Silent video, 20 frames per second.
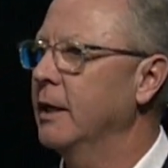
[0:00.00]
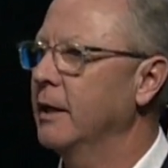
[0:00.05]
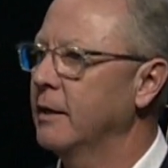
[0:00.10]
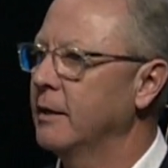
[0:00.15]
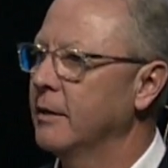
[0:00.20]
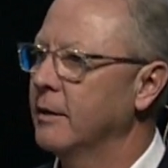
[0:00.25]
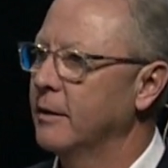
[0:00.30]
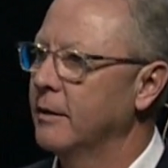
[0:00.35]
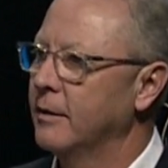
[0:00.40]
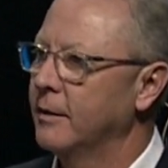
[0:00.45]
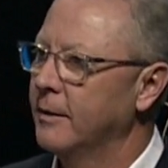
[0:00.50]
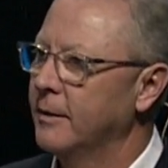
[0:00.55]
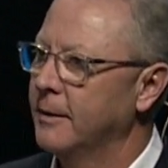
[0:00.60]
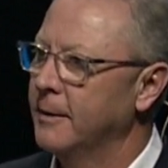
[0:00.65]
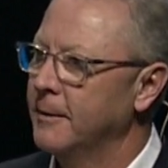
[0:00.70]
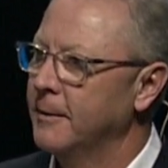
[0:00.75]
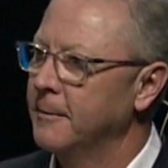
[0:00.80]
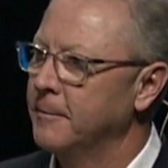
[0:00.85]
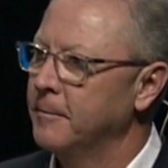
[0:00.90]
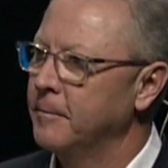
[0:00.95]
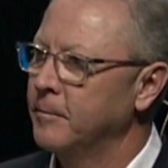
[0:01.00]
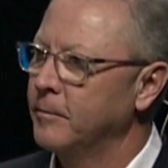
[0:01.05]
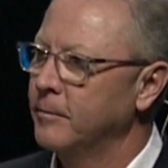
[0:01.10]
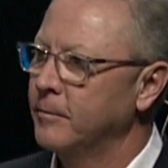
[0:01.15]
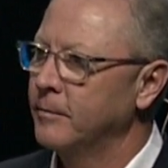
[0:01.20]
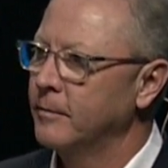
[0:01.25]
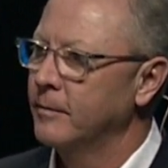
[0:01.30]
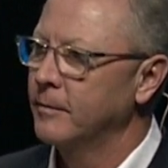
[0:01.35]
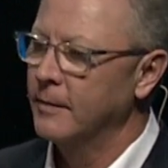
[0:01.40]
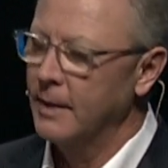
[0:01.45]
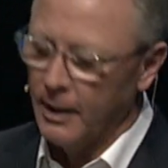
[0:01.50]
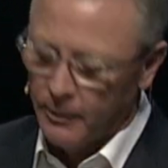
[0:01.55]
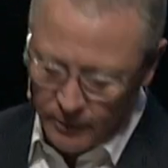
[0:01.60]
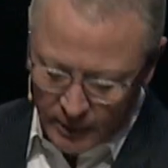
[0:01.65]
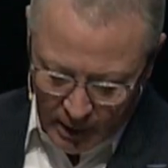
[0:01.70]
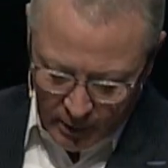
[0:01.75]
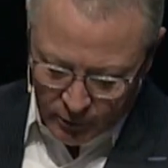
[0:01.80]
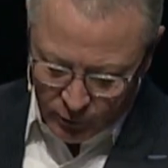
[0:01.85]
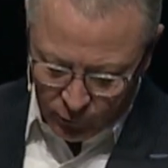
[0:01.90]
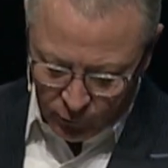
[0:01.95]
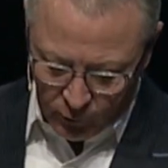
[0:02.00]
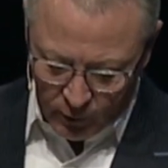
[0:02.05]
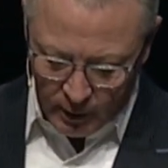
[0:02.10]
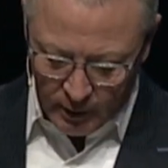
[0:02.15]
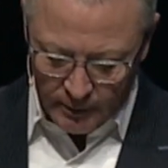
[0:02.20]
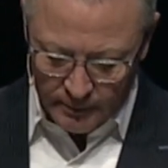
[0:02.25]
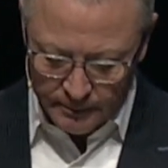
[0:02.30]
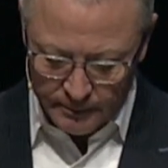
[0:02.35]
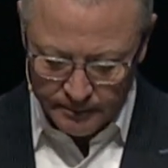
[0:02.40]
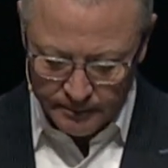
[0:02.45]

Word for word: it. That, that was free.